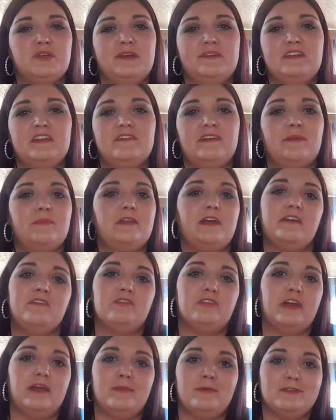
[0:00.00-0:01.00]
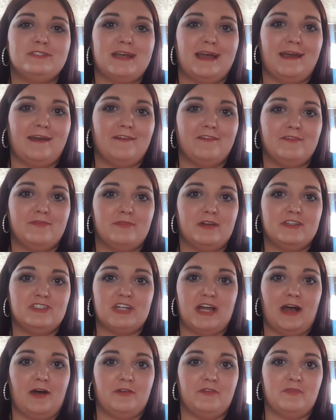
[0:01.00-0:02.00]
Even if I'm never able to have a
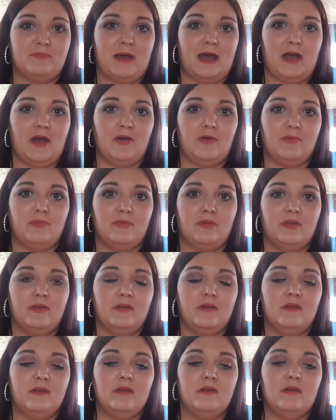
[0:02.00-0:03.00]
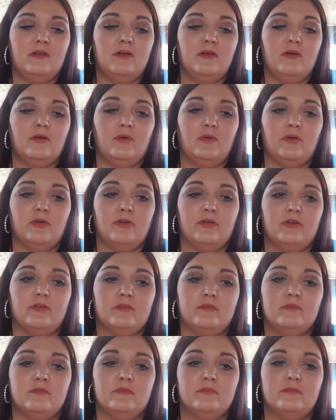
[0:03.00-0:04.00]
child of my own,
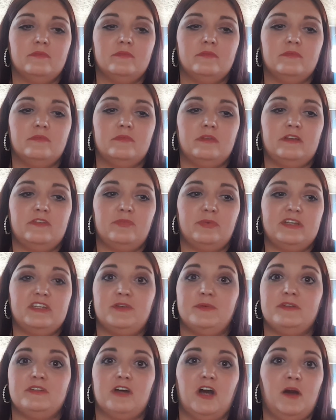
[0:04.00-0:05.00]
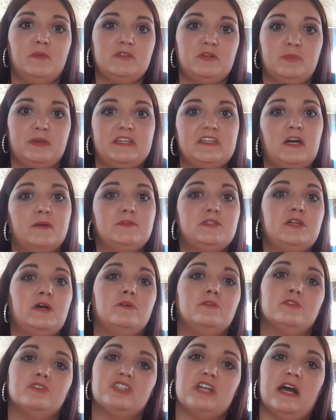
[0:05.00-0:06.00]
or if we do adopt and we adopt an
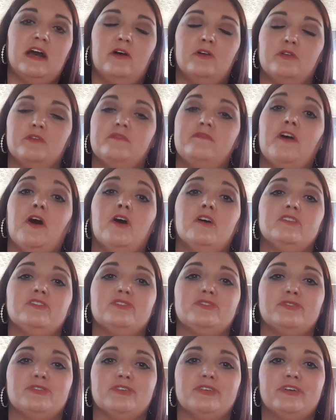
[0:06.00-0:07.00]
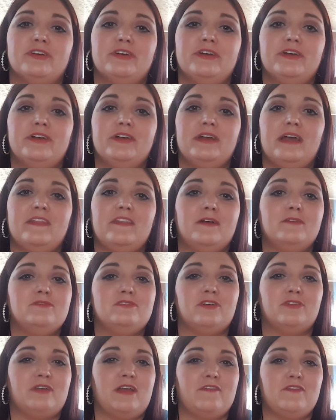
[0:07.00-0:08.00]
older child or foster, and those
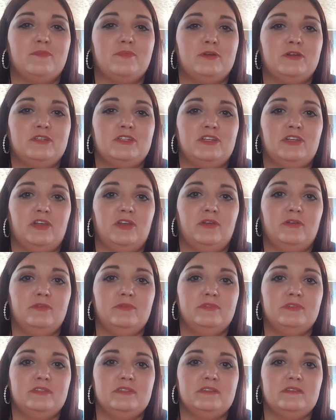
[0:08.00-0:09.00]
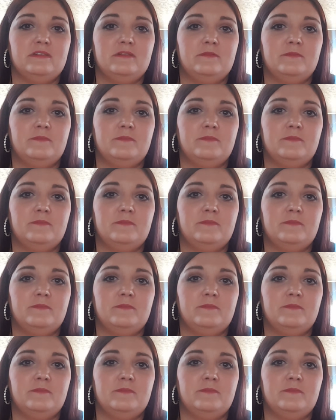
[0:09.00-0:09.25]
are never put to use,